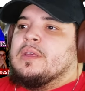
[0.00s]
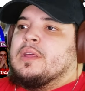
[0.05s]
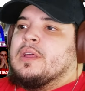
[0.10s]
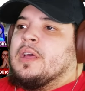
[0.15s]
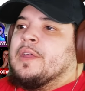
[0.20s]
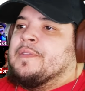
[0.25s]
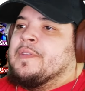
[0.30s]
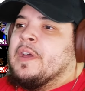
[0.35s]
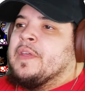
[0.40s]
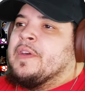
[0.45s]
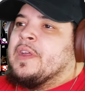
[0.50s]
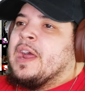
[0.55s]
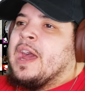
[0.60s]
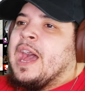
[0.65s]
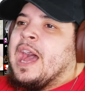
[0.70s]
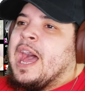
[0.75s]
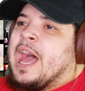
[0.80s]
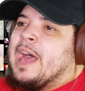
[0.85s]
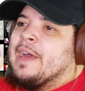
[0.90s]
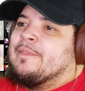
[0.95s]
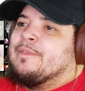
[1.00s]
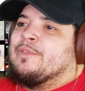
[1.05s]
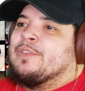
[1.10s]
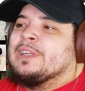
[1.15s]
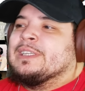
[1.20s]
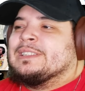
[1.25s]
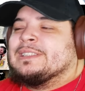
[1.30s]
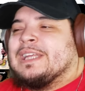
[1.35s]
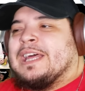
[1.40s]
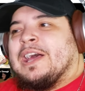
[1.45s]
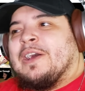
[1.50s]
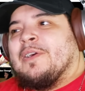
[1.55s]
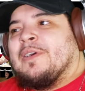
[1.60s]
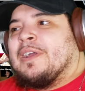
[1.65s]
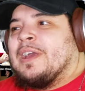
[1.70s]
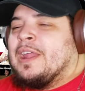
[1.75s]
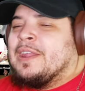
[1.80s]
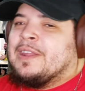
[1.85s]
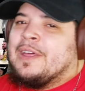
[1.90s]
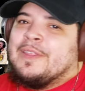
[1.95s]
another hot freestyle.
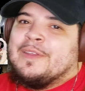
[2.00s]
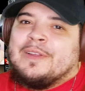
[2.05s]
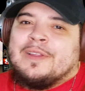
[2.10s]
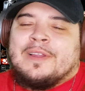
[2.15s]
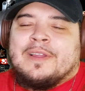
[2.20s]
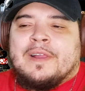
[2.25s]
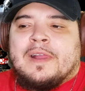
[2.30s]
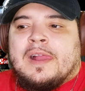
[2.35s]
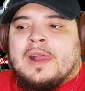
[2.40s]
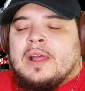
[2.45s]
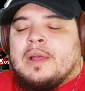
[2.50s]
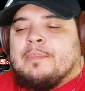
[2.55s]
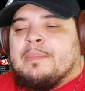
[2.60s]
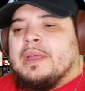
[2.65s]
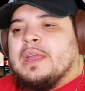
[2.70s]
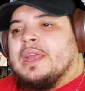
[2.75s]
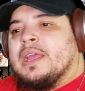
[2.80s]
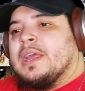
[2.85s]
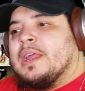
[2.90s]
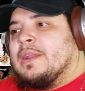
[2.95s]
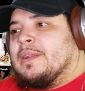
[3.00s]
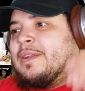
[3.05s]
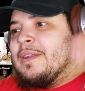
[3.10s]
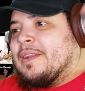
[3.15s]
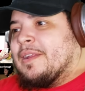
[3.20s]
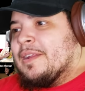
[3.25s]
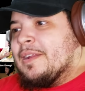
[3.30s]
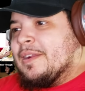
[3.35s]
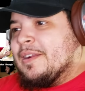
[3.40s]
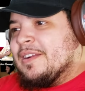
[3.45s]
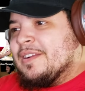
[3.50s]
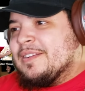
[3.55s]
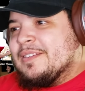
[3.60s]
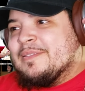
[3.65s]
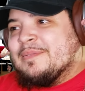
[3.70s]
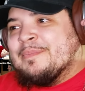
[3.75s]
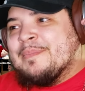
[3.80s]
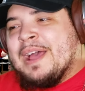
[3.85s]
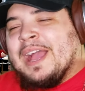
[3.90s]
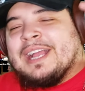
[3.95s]
Got another man,
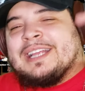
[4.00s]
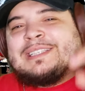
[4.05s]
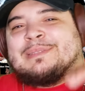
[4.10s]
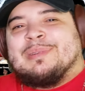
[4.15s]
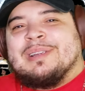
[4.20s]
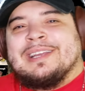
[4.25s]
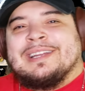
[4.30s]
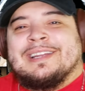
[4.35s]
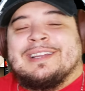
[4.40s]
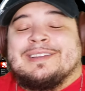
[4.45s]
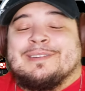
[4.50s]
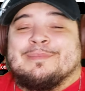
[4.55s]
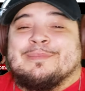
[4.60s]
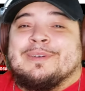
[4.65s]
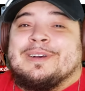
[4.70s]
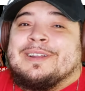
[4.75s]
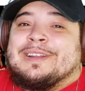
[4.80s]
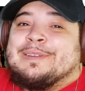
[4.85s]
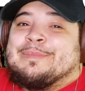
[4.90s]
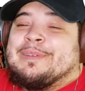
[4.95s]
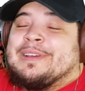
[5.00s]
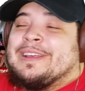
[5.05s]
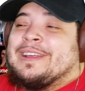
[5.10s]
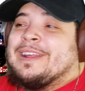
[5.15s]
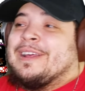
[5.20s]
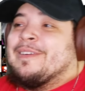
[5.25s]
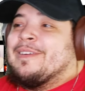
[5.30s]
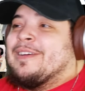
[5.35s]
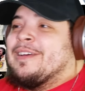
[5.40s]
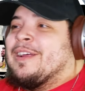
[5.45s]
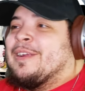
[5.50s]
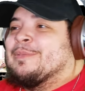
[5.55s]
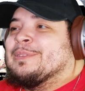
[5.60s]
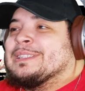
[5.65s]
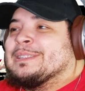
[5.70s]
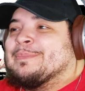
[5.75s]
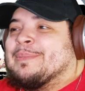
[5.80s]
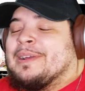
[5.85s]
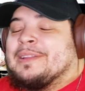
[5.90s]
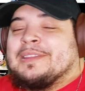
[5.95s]
Mack is bringing in the money, man. I, I
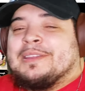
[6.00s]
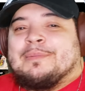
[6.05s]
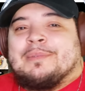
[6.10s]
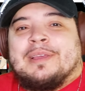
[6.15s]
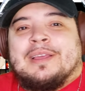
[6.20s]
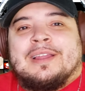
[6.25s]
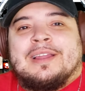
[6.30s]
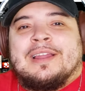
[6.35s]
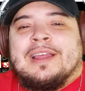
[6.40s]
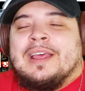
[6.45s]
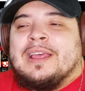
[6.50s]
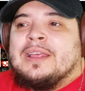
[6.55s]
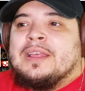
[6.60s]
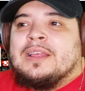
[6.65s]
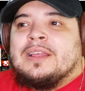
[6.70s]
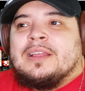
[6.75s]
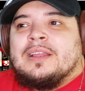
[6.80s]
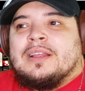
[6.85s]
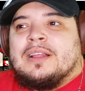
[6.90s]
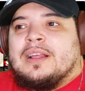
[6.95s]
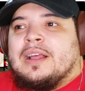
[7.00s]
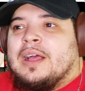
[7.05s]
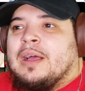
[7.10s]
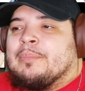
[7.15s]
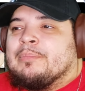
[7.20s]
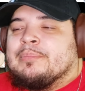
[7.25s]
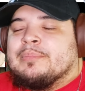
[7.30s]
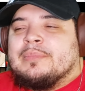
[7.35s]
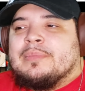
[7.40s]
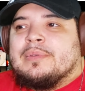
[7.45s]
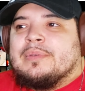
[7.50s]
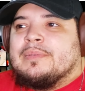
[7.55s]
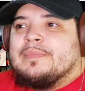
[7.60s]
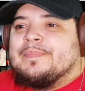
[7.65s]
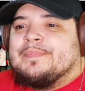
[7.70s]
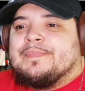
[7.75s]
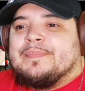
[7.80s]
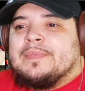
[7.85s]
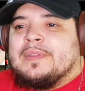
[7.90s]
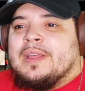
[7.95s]
respect it, man. I'm
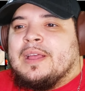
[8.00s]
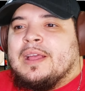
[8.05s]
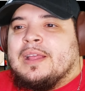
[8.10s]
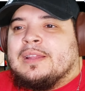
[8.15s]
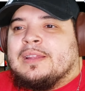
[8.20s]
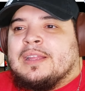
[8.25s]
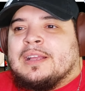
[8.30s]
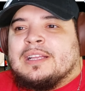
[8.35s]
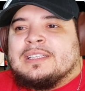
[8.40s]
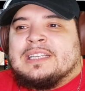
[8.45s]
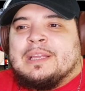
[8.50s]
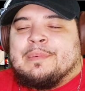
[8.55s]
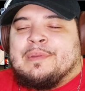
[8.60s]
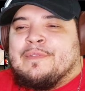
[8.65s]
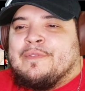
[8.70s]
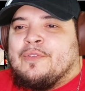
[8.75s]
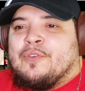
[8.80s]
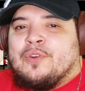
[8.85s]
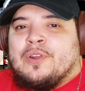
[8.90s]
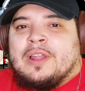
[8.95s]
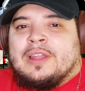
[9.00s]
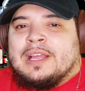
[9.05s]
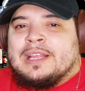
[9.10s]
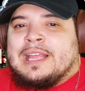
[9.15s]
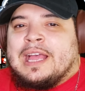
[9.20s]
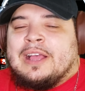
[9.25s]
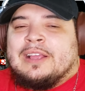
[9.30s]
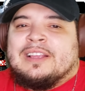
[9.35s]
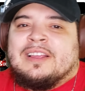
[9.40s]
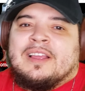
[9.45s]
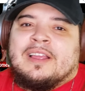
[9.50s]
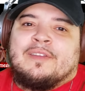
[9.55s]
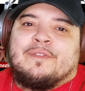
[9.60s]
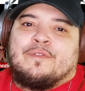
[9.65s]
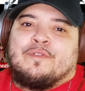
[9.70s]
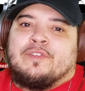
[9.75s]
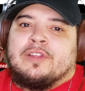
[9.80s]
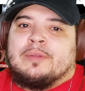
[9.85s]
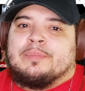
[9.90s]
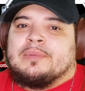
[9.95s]
like I said before, I like how he, he
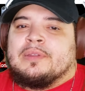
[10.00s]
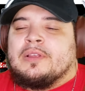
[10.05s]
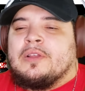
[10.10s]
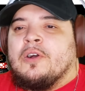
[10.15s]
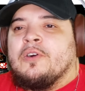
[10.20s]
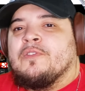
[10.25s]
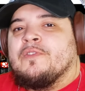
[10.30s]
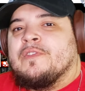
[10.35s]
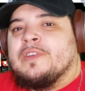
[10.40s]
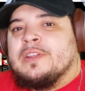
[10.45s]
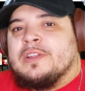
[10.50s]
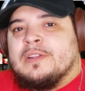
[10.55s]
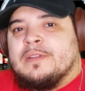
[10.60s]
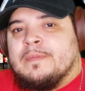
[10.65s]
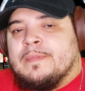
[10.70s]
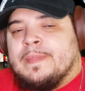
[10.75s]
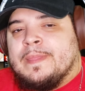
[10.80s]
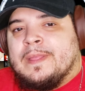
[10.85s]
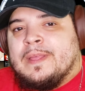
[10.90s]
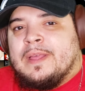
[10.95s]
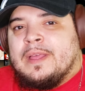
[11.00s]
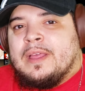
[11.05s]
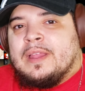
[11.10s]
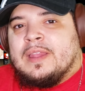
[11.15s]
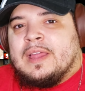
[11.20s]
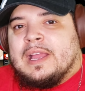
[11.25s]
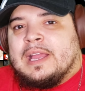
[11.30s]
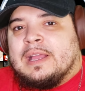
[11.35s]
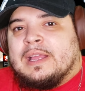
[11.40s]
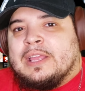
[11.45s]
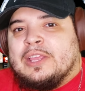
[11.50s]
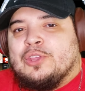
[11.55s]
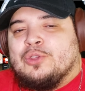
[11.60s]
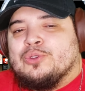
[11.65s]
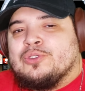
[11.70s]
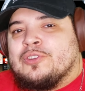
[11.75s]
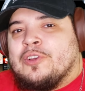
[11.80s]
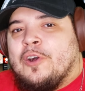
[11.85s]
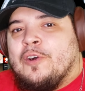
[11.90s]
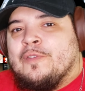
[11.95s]
flipped COVID. Like he
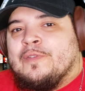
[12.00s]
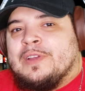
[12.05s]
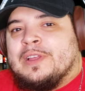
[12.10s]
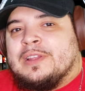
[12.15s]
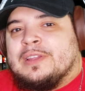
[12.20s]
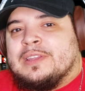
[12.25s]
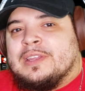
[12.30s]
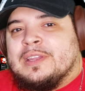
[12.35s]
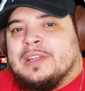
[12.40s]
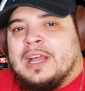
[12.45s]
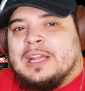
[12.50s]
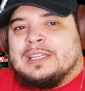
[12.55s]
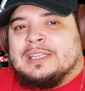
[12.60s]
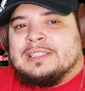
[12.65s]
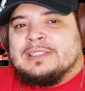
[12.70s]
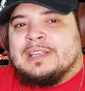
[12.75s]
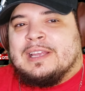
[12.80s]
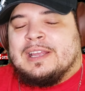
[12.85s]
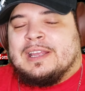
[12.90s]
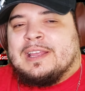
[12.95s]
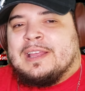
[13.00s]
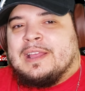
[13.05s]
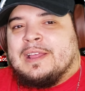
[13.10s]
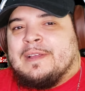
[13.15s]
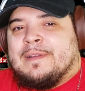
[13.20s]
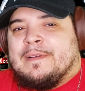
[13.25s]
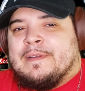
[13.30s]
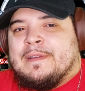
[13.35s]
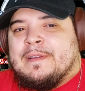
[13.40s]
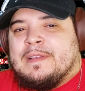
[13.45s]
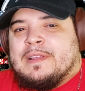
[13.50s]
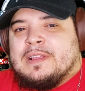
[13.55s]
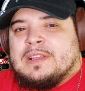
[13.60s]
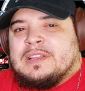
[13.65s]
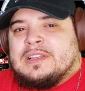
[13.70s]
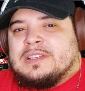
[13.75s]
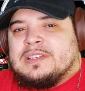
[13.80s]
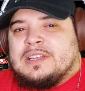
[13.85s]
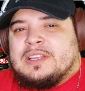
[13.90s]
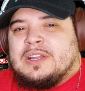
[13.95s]
used COVID to not just like
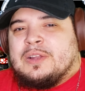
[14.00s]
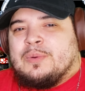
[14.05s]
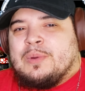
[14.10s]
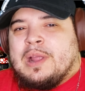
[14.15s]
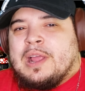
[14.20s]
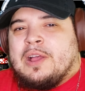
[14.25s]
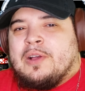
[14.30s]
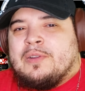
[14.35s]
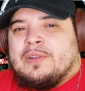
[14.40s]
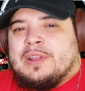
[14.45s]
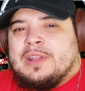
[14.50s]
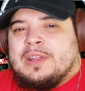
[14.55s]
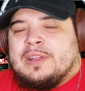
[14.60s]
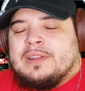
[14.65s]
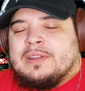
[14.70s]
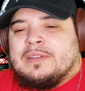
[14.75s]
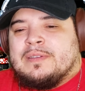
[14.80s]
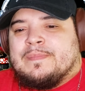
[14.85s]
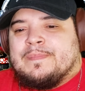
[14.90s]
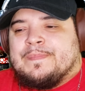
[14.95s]
sit around and,